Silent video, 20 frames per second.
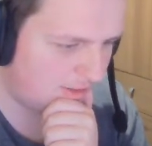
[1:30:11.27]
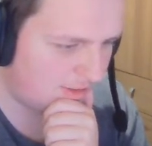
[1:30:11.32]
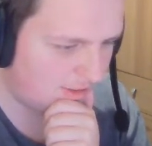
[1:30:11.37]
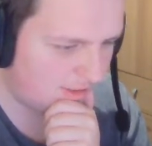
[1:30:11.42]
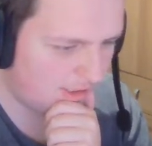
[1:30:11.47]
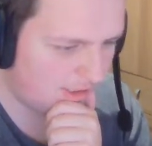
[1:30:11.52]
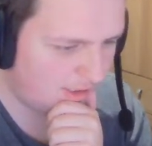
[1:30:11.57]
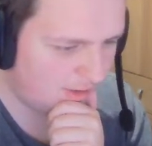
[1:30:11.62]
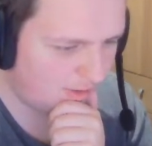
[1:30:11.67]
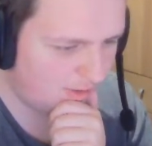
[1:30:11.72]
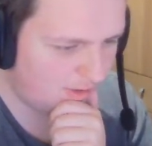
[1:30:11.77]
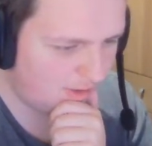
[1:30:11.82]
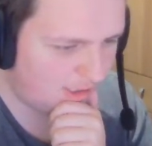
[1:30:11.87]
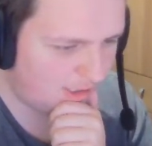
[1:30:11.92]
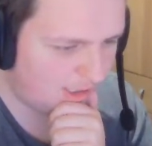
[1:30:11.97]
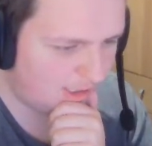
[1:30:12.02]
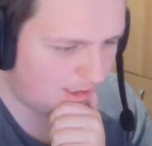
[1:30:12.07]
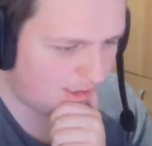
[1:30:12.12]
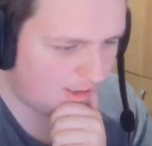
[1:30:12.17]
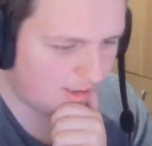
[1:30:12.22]
the
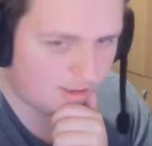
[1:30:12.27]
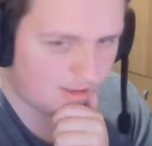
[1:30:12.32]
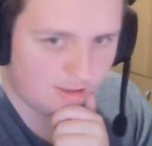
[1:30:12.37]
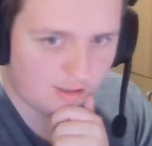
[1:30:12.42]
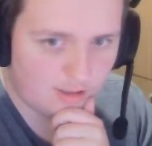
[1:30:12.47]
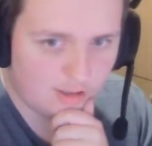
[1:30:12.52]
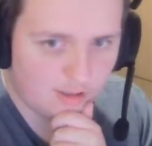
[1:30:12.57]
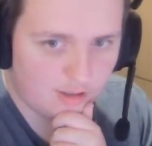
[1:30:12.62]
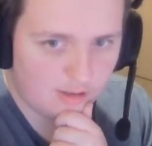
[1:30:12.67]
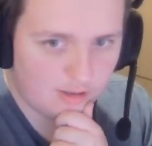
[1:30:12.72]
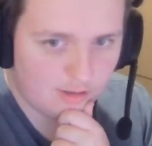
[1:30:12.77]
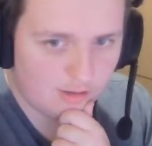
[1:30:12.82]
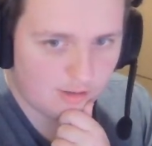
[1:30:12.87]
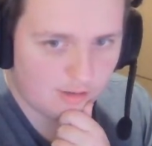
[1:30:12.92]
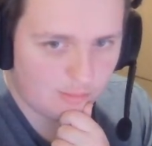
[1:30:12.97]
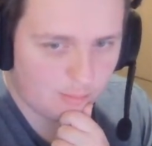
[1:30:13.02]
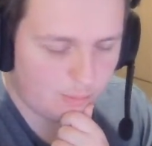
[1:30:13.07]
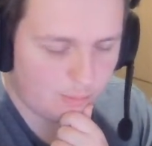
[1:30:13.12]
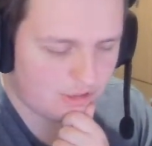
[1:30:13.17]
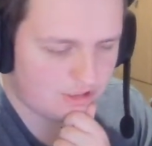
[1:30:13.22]
other
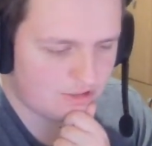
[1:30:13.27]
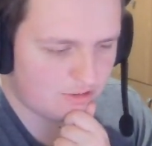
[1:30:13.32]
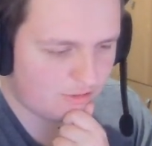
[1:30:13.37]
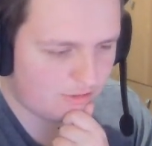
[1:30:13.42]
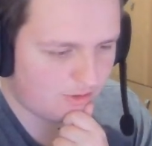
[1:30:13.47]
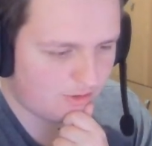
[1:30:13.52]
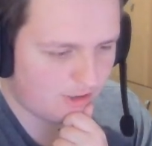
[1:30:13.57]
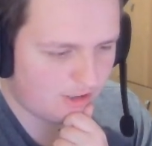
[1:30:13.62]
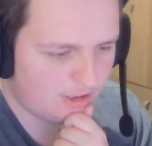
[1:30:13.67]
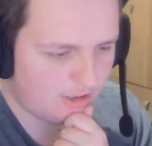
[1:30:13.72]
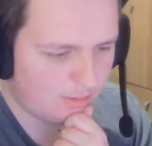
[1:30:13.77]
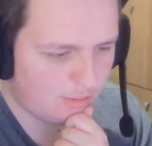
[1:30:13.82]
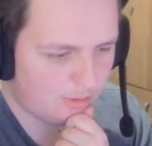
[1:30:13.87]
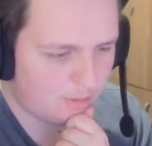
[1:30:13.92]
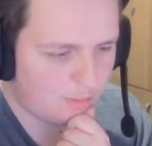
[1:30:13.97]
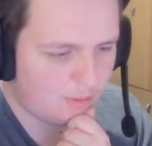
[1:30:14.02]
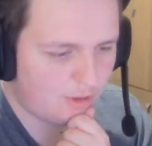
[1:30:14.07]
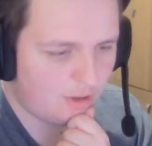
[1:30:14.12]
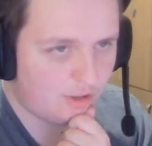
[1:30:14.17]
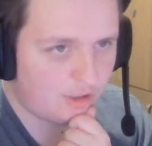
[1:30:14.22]
bits of fur that we'd
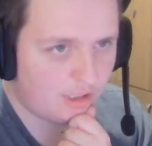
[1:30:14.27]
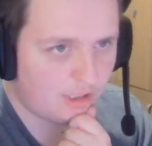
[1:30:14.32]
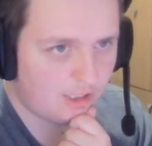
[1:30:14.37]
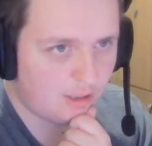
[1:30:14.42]
put on here